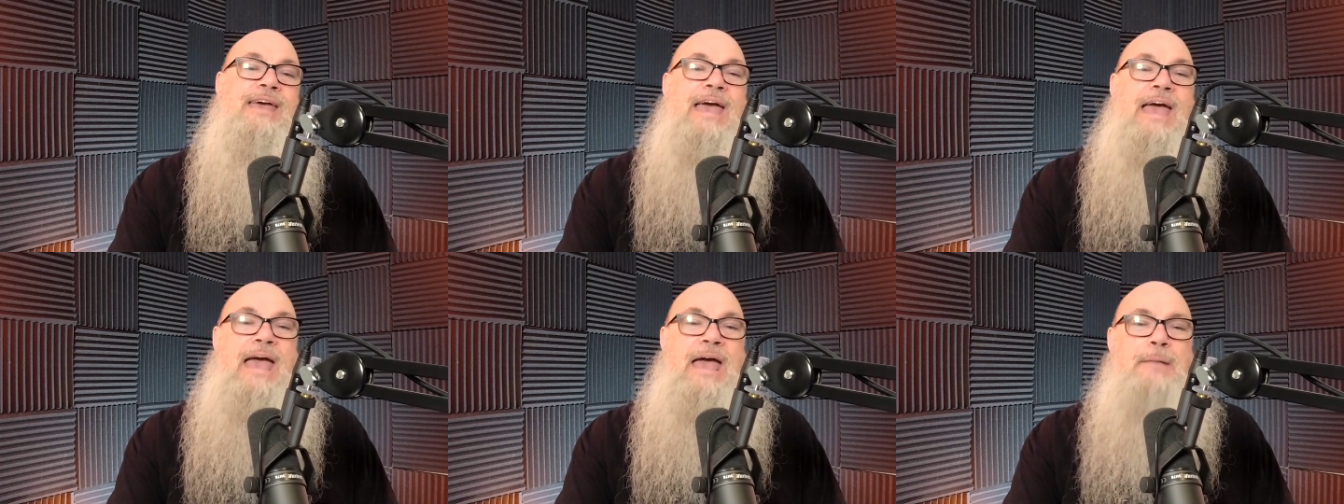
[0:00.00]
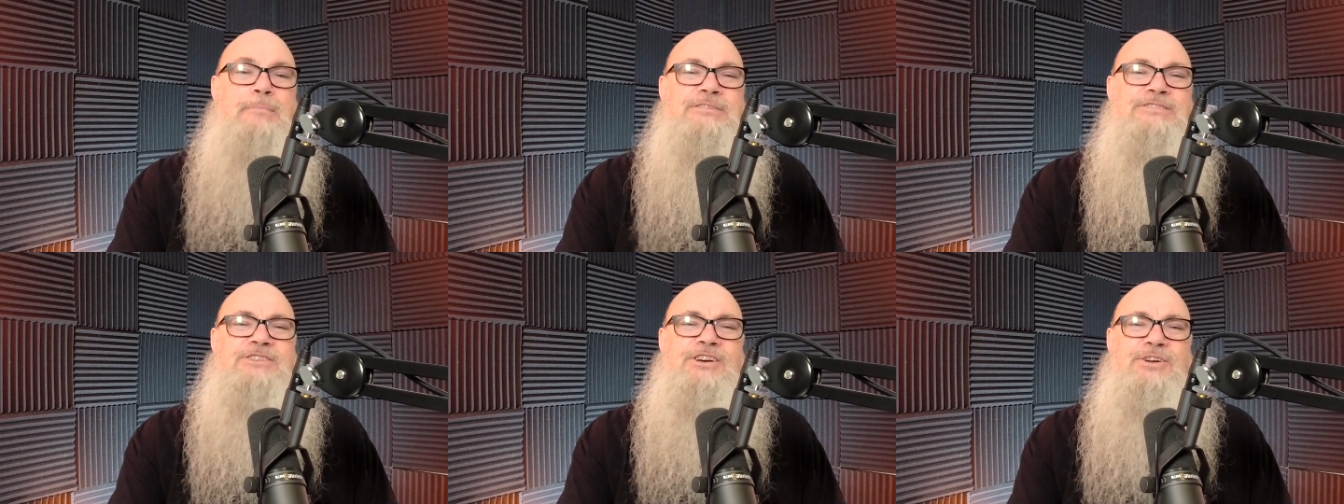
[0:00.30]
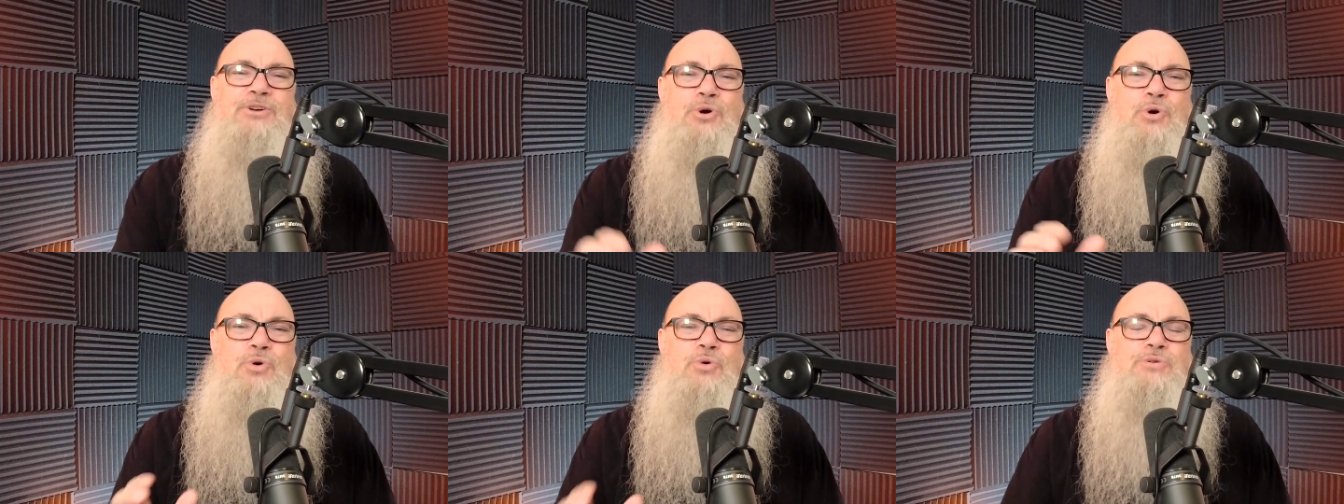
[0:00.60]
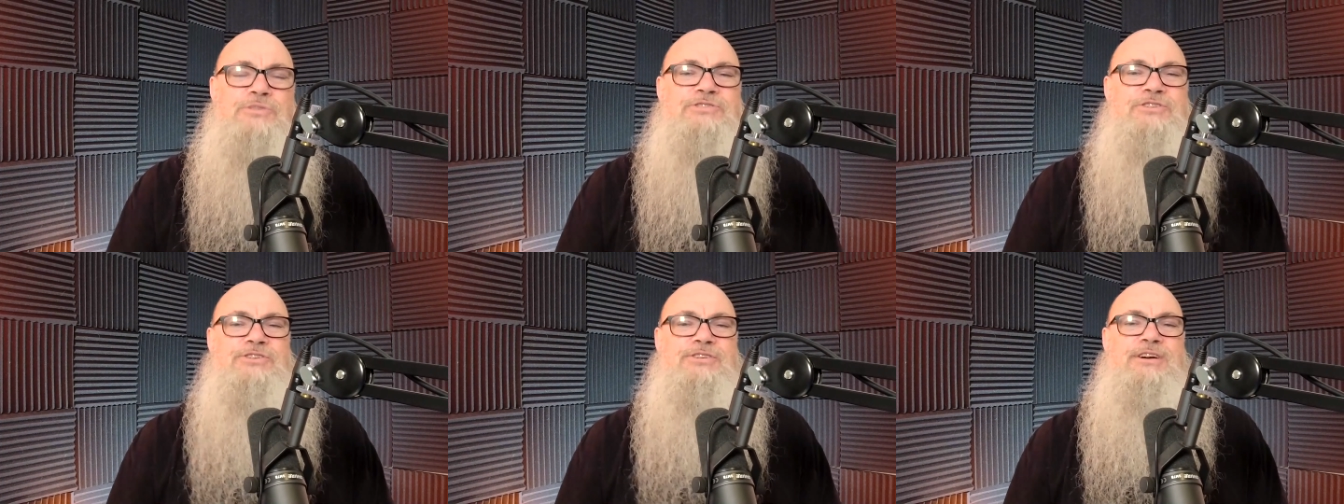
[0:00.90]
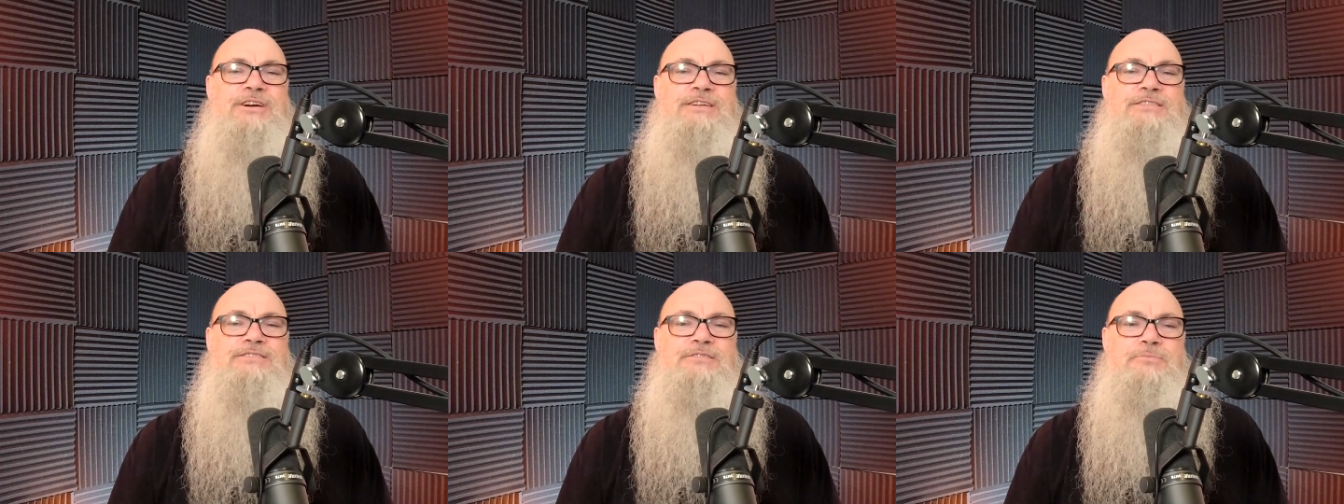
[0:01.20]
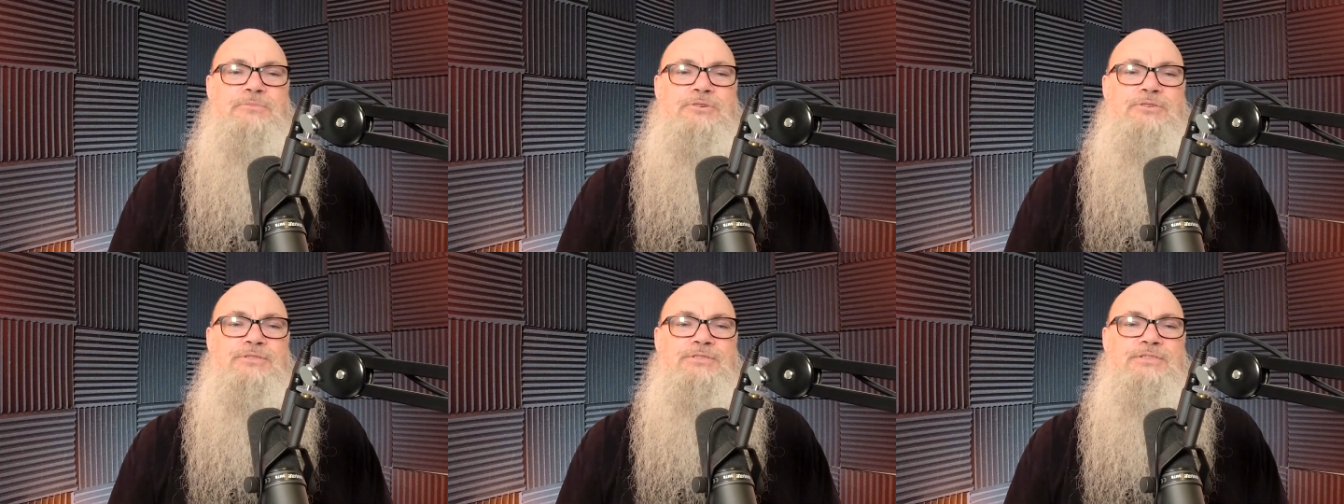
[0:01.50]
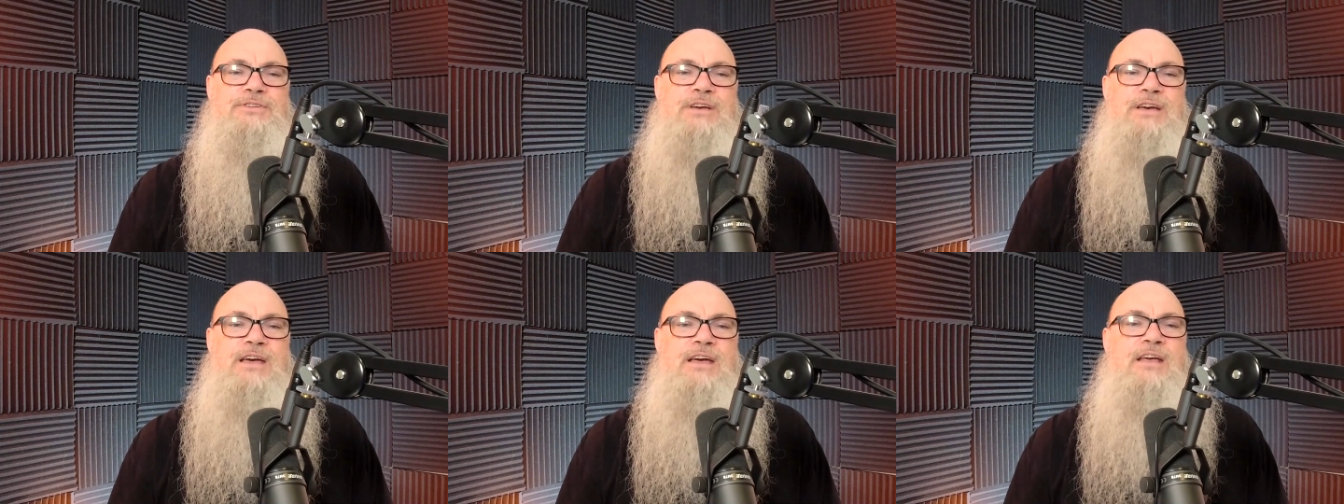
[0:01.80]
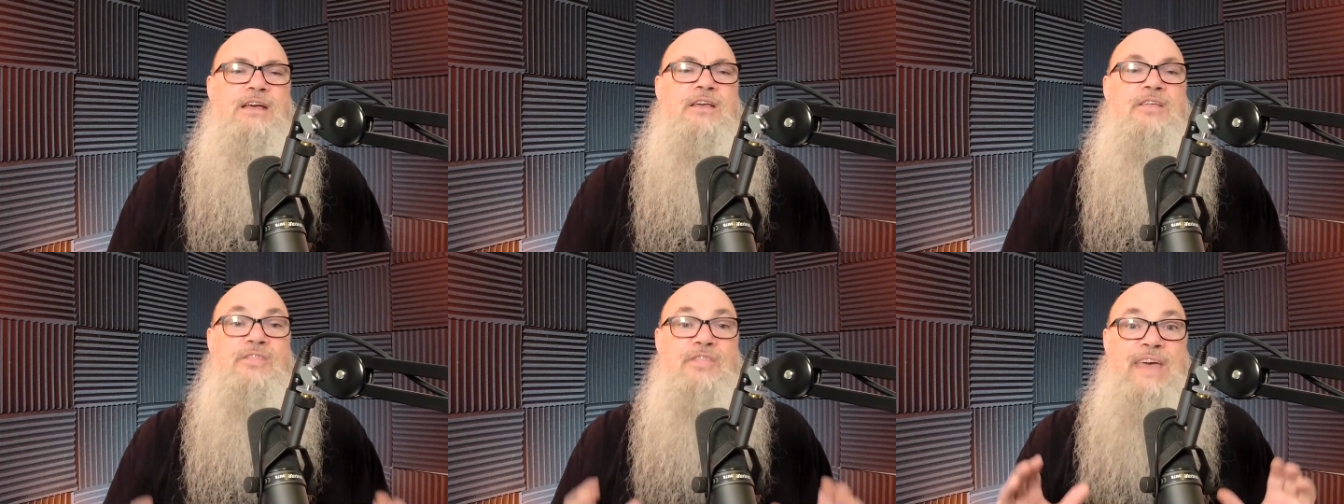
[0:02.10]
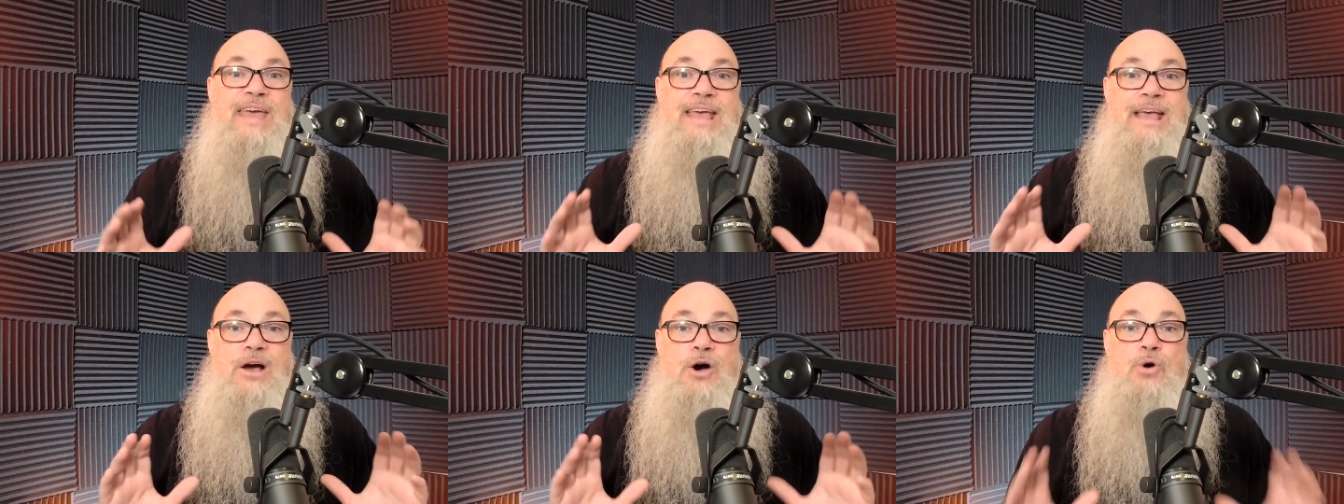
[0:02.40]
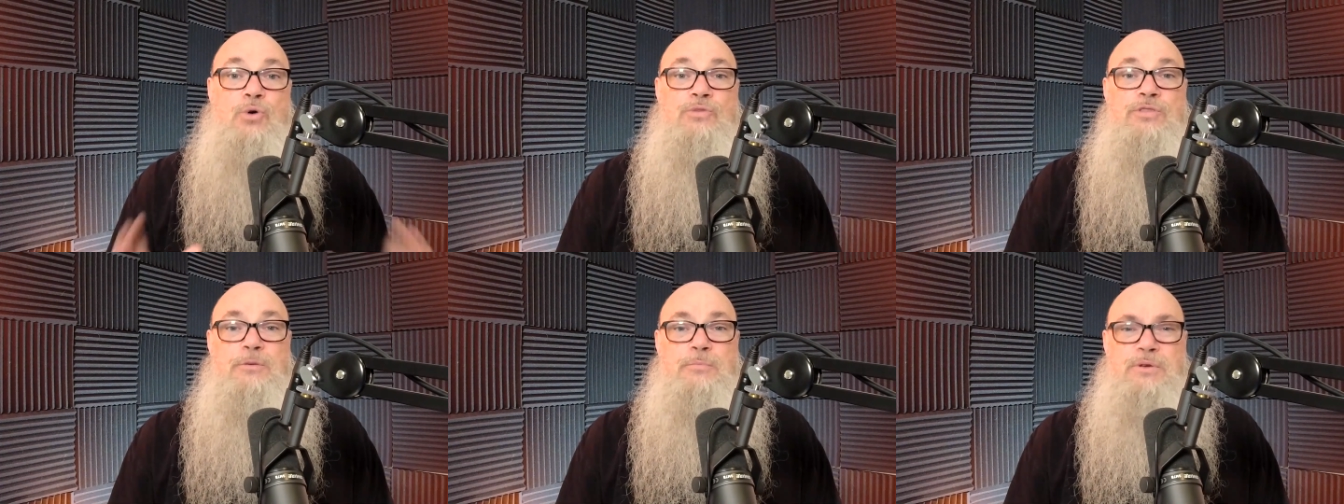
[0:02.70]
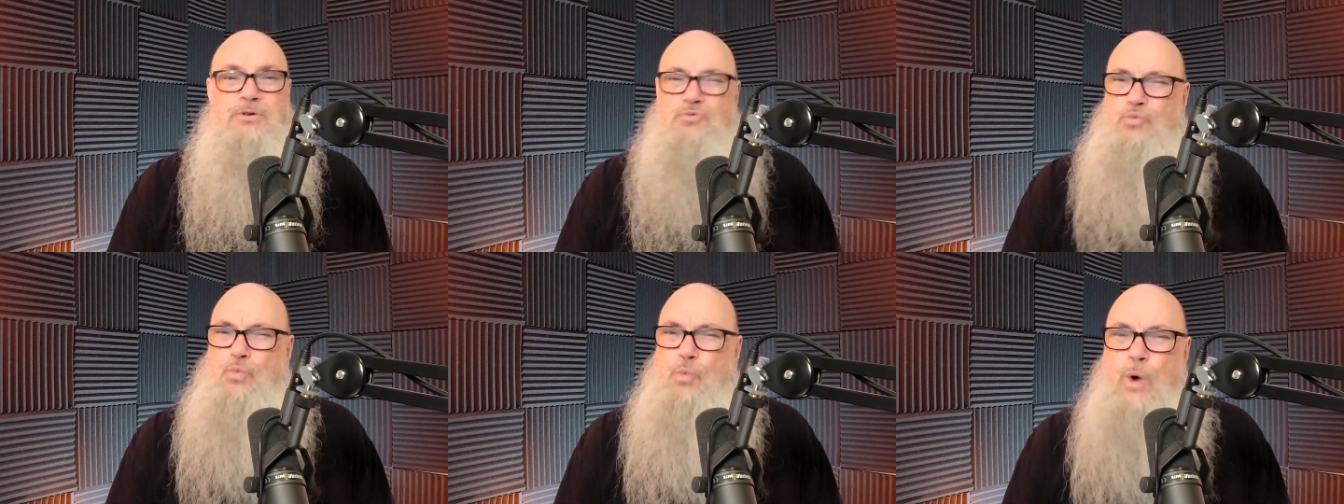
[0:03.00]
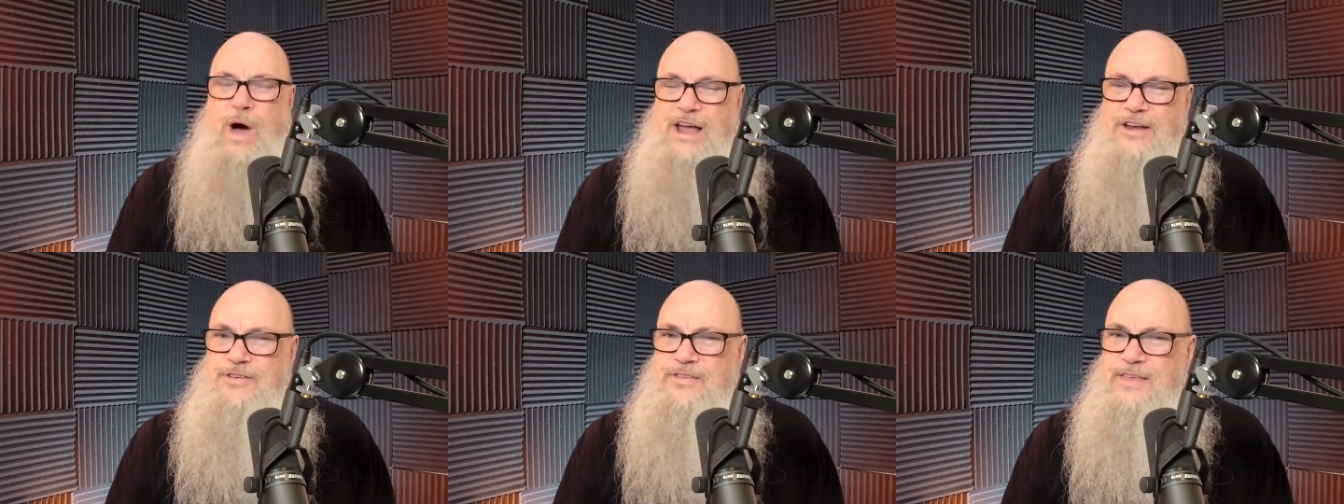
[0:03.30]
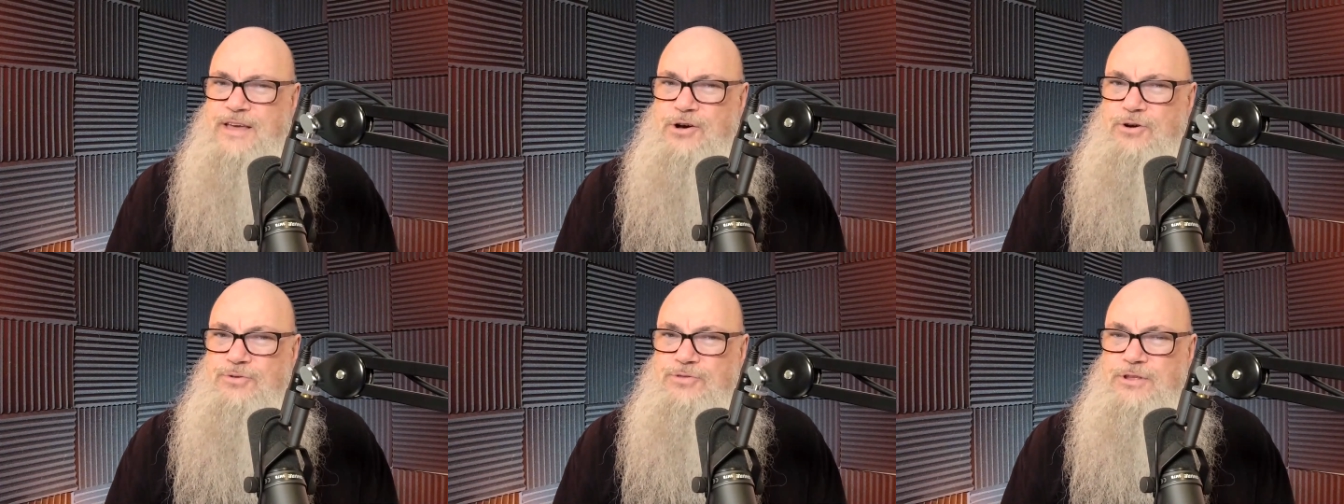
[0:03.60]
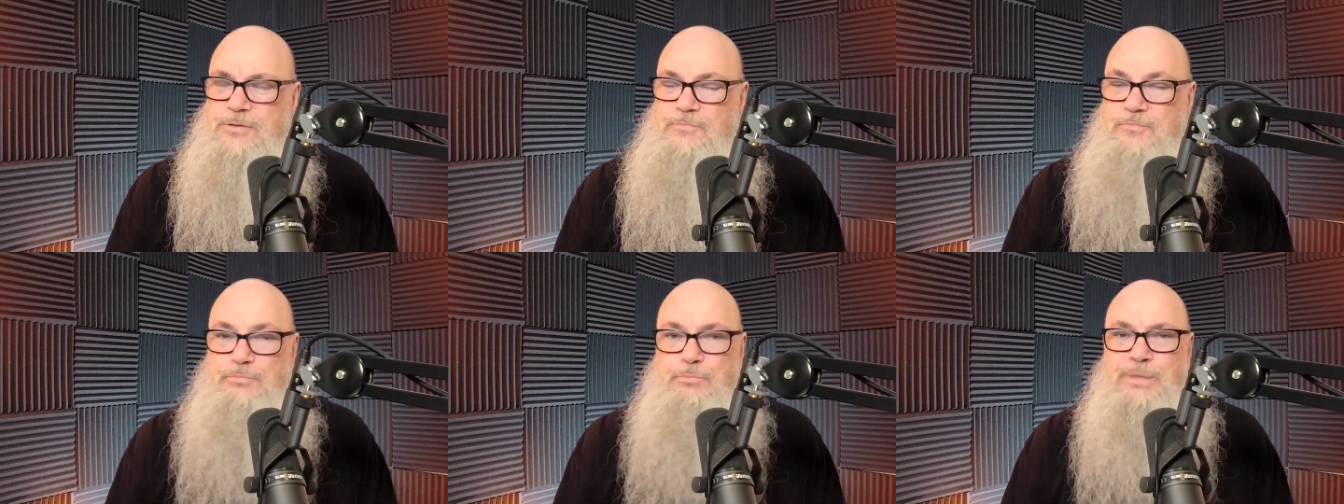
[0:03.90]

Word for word: Amazon owns your customers, they own them. And why do they own them?